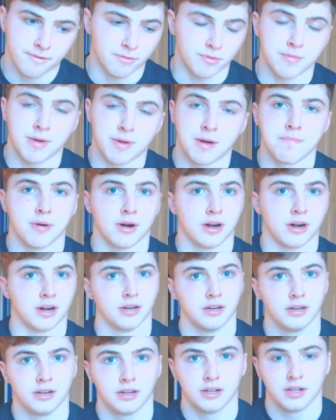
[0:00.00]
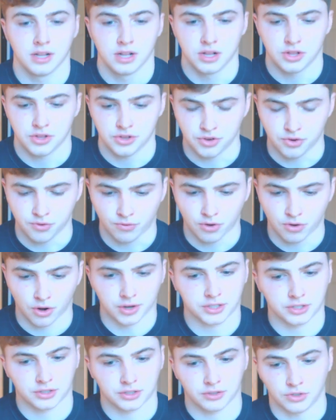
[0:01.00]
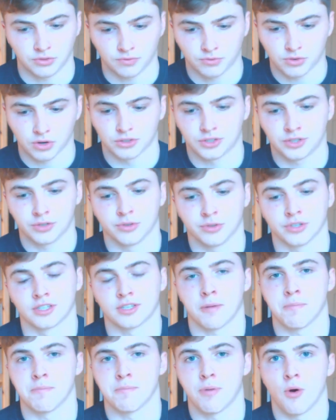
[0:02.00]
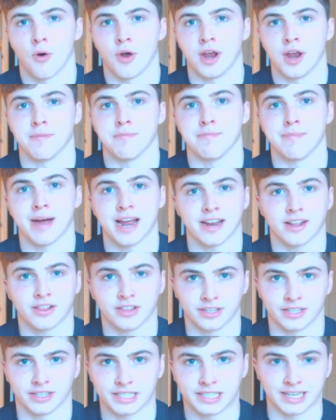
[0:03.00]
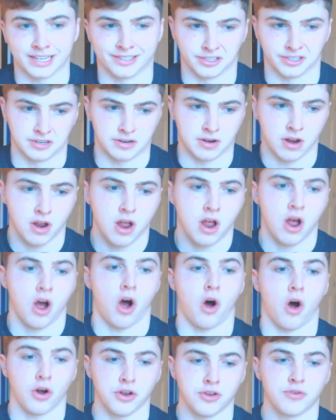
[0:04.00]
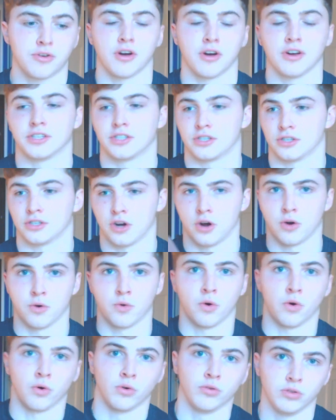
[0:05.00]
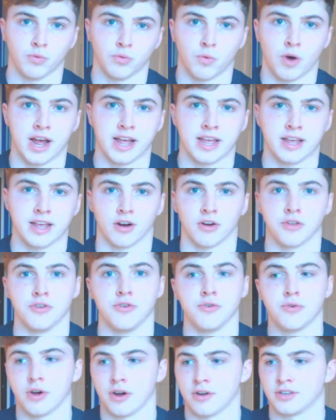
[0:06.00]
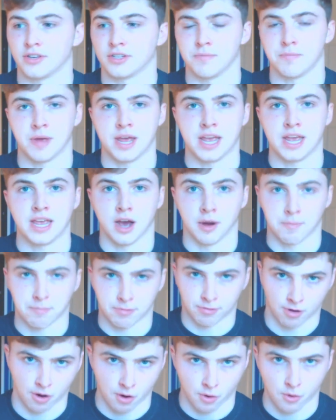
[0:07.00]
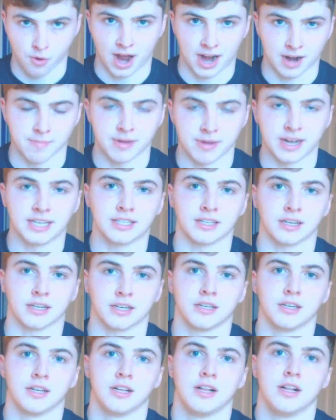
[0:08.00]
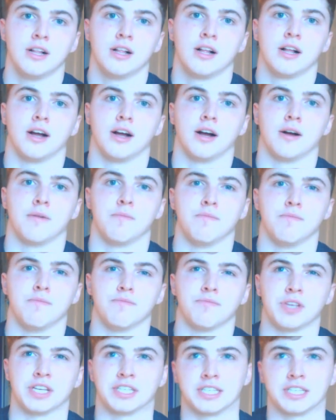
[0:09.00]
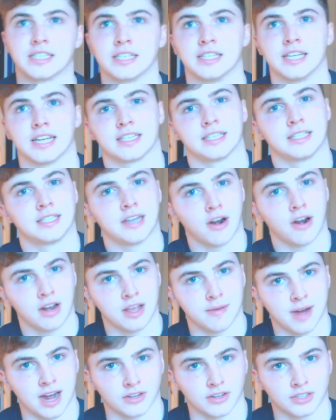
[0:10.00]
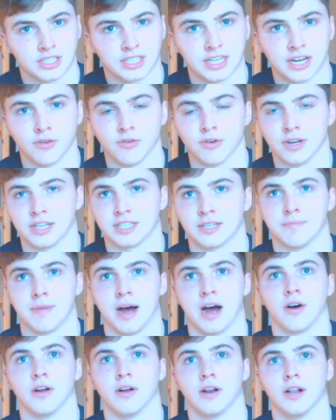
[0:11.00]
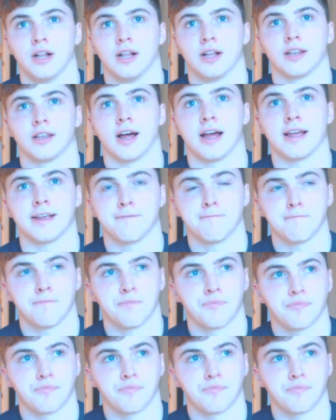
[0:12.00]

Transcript: remember, you've got you've got to at some point make the decision: Are you going to go all the way? Are you going to be a pro animator? Um, this isn't necessarily about skill. It's about like